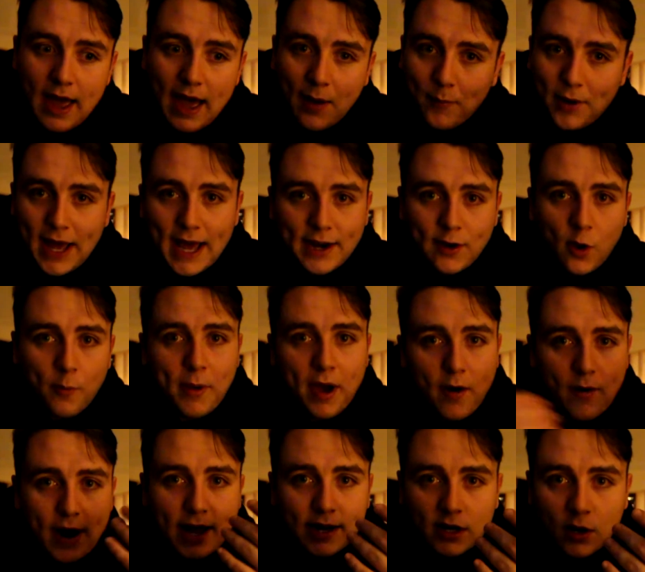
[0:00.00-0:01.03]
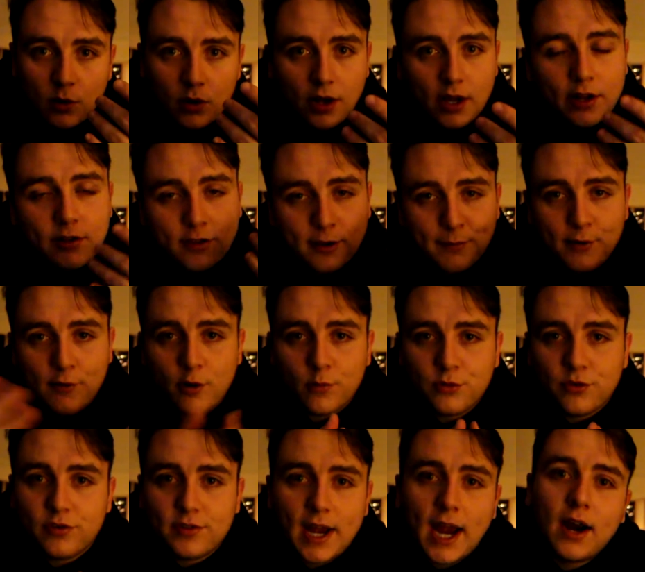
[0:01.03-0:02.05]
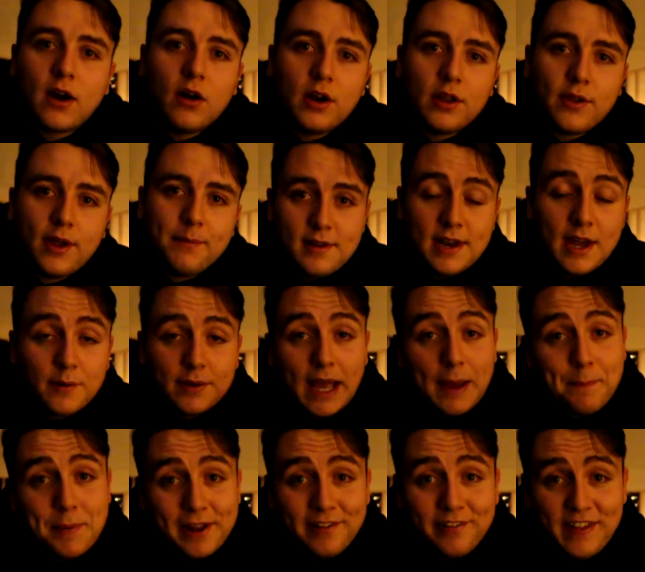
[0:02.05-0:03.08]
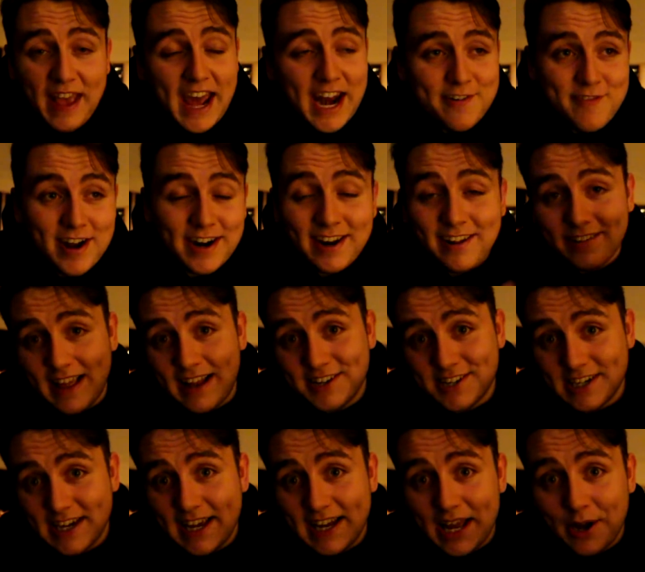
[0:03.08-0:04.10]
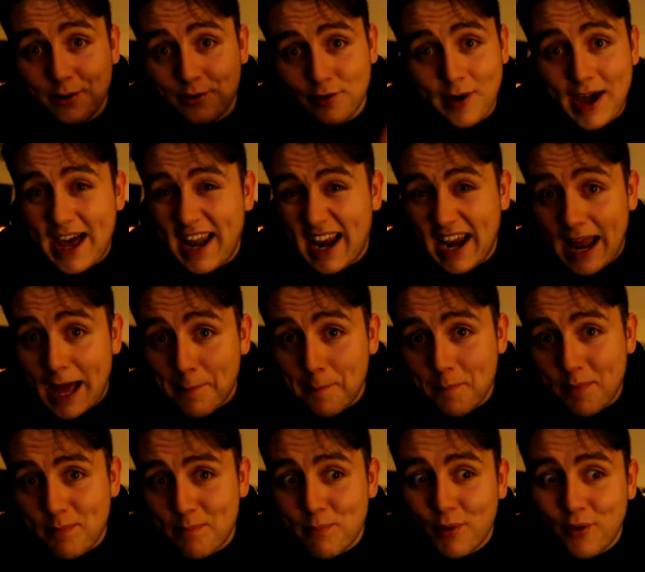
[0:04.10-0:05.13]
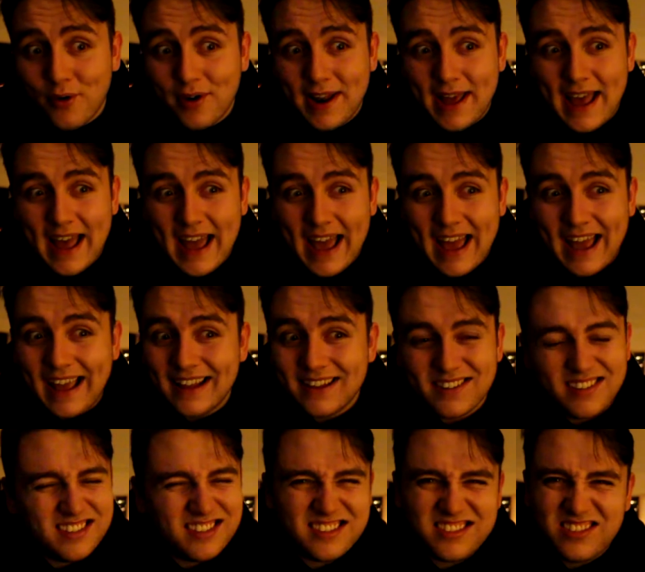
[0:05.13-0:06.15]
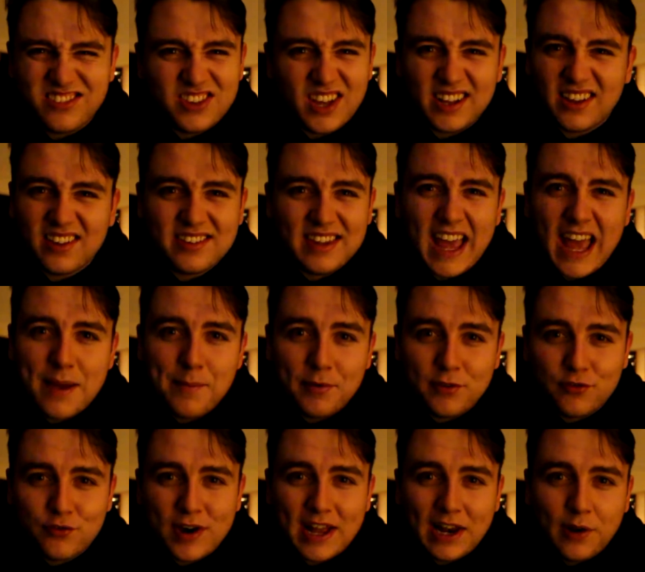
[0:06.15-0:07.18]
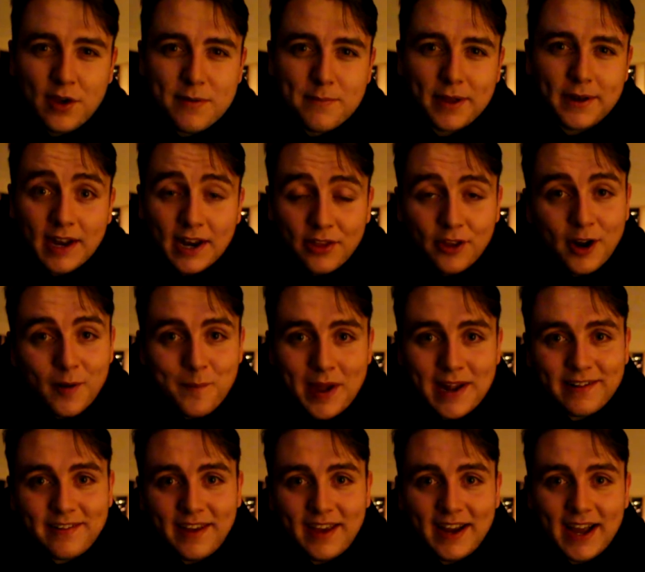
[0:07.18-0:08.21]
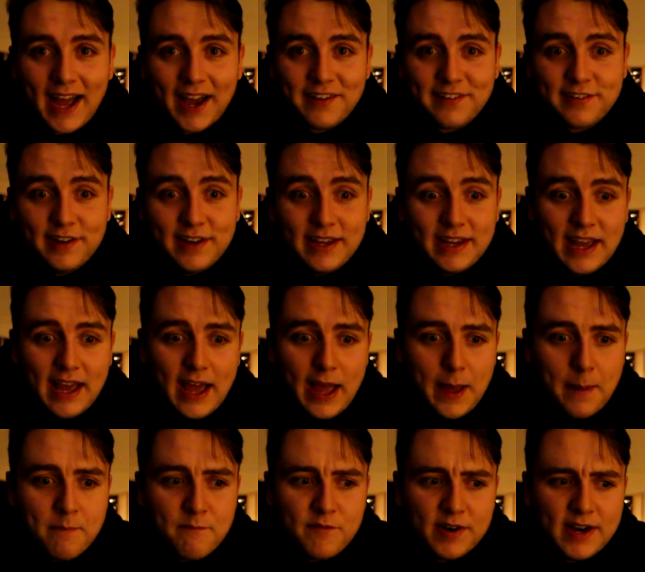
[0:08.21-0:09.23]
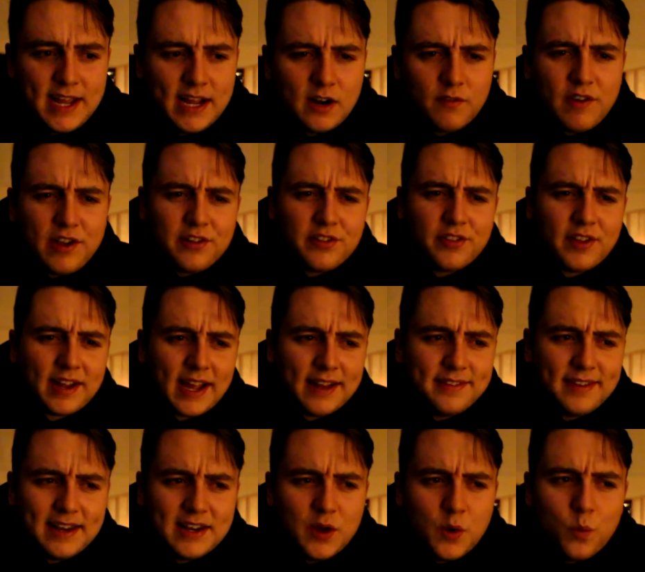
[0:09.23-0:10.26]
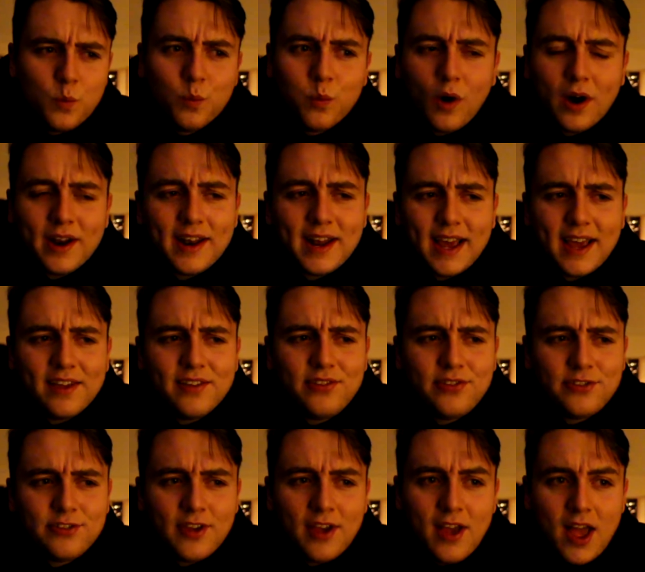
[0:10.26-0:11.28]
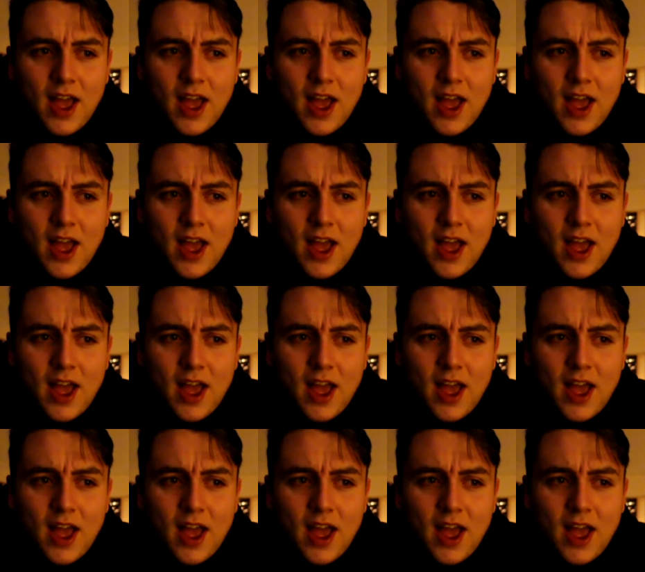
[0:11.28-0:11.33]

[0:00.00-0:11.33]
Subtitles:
and when I had no power I had no light, so my room was just dark all the time. Now that being said, I ran an extension lead out, so I had a lamp, but it's just not the same as real light, man. Then another big thing actually, for legal reasons I can't tell you what it is,